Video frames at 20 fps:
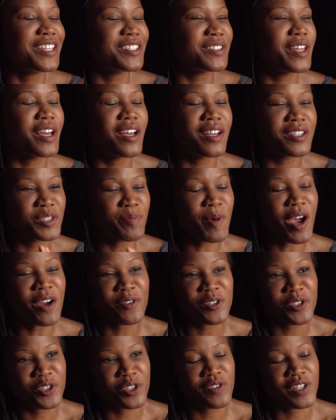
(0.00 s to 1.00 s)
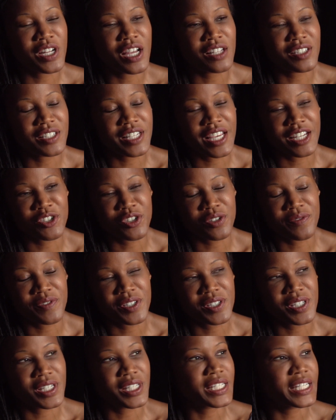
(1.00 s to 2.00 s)
The Spofford Juvenile Detention
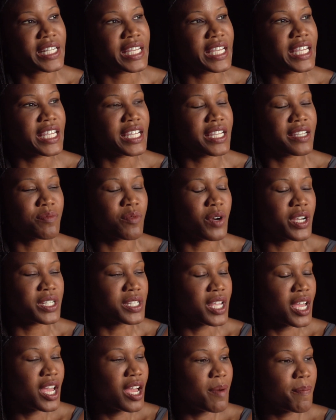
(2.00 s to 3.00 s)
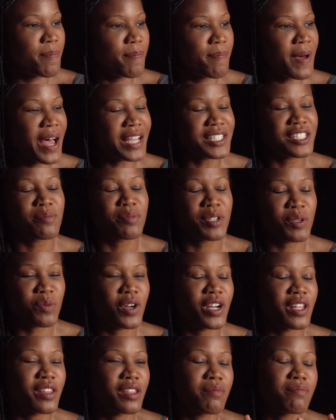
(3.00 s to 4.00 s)
Facility, it was possibly
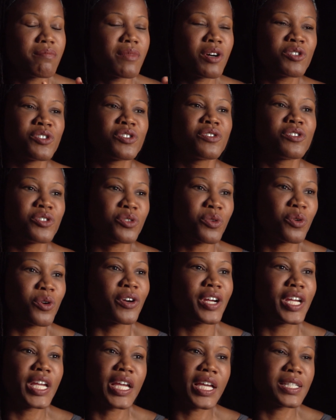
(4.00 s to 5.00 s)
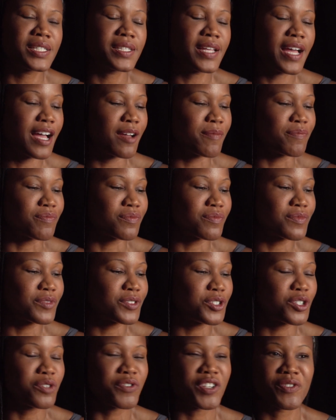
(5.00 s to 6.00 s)
one of the most notorious
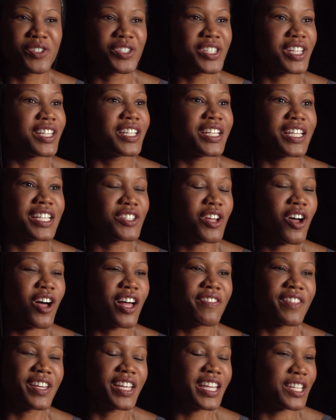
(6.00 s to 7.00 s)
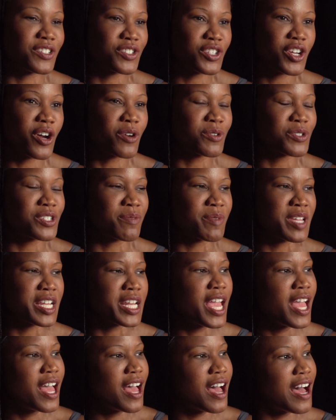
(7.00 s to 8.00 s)
juvie facilities on the East Coast. I
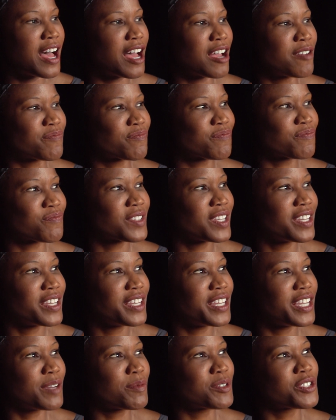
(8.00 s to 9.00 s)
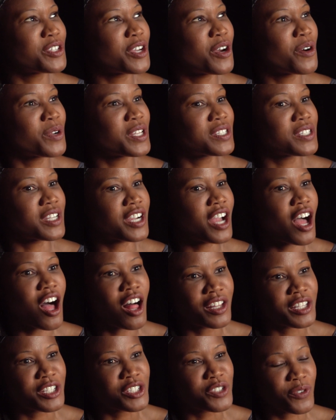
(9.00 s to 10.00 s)
mean, it was known as a
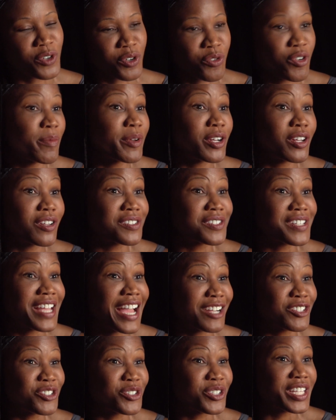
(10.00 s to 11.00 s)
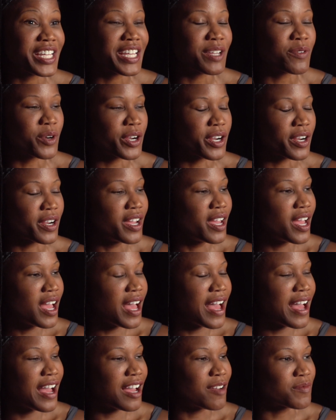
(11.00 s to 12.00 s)
college for criminals, actually, where
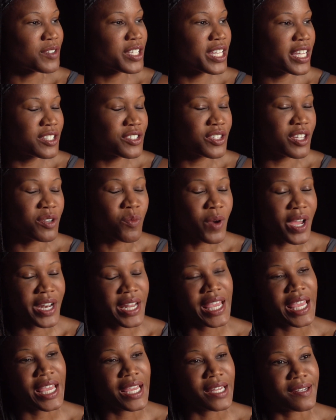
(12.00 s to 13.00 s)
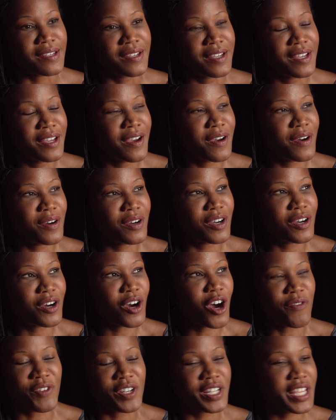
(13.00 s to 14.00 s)
kids that went in
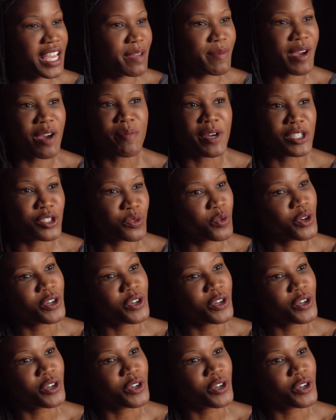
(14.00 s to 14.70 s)
often came out much